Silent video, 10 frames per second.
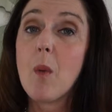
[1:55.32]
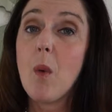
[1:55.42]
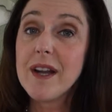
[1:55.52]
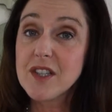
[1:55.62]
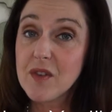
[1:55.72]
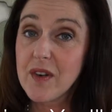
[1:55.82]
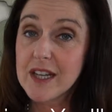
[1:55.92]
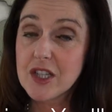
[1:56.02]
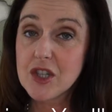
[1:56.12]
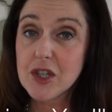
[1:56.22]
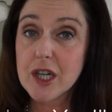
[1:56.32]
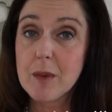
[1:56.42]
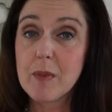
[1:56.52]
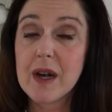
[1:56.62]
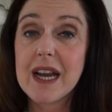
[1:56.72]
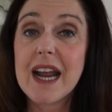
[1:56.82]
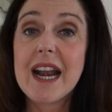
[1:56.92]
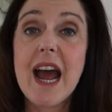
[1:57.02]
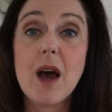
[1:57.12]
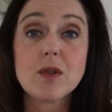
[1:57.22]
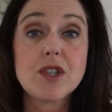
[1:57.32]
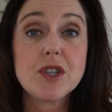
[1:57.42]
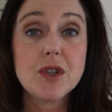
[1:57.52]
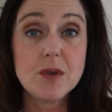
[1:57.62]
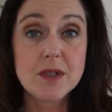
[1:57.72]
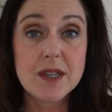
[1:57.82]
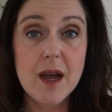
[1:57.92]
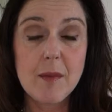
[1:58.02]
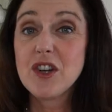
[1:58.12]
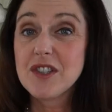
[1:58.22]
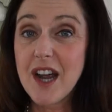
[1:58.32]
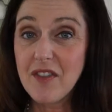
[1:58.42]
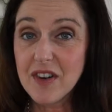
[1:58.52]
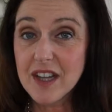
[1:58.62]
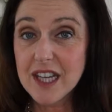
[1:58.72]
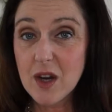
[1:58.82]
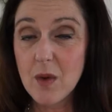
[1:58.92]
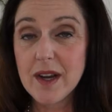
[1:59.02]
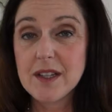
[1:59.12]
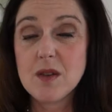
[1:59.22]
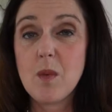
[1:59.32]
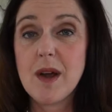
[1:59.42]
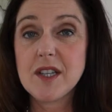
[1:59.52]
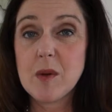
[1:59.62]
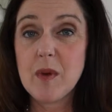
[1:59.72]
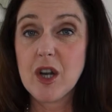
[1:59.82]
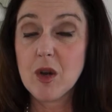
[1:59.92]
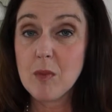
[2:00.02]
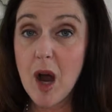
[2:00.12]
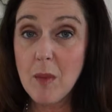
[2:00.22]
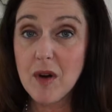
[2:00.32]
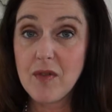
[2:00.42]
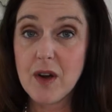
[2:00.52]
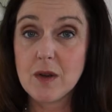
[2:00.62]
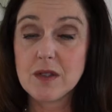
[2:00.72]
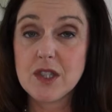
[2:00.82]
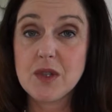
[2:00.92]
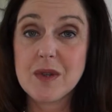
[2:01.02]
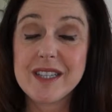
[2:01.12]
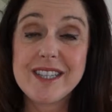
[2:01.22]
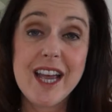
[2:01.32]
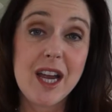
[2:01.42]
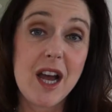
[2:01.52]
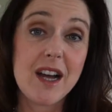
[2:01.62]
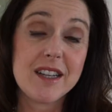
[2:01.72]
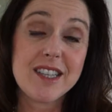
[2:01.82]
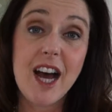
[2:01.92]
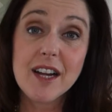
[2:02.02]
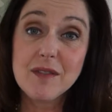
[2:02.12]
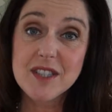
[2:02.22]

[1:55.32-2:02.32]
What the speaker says: what devices you're going to bring and how to use them. You're definitely going to want to bring your mobile phone so you can take a ton of